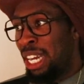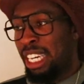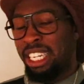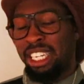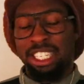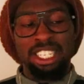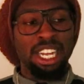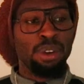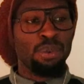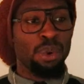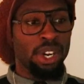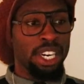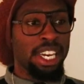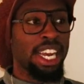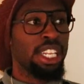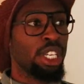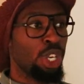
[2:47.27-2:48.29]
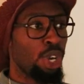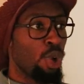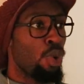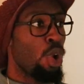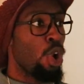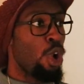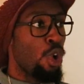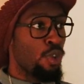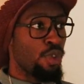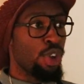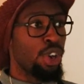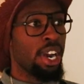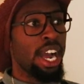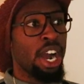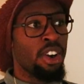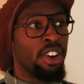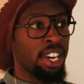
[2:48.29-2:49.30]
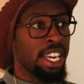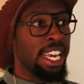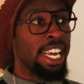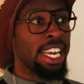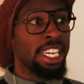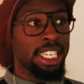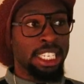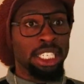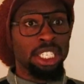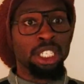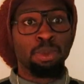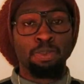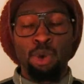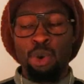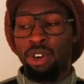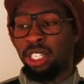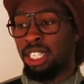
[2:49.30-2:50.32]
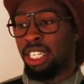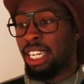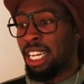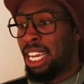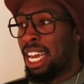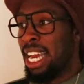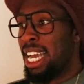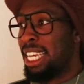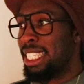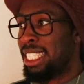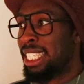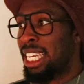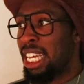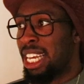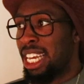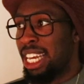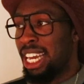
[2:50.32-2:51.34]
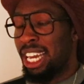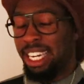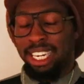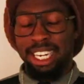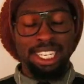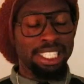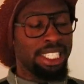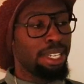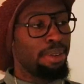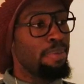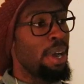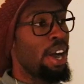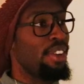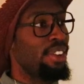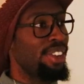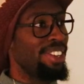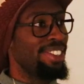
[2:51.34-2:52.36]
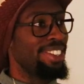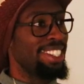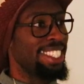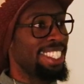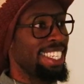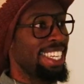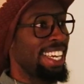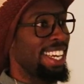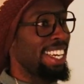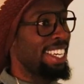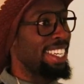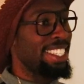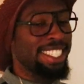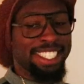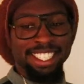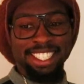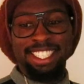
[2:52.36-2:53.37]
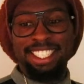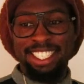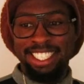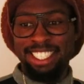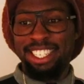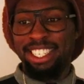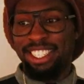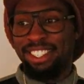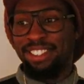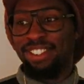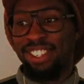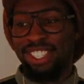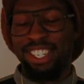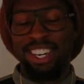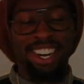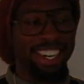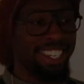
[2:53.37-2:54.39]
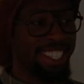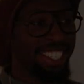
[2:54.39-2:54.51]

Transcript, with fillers: looks like we're gonna have to go over our English portion of class again tomorrow. Uh, for sure.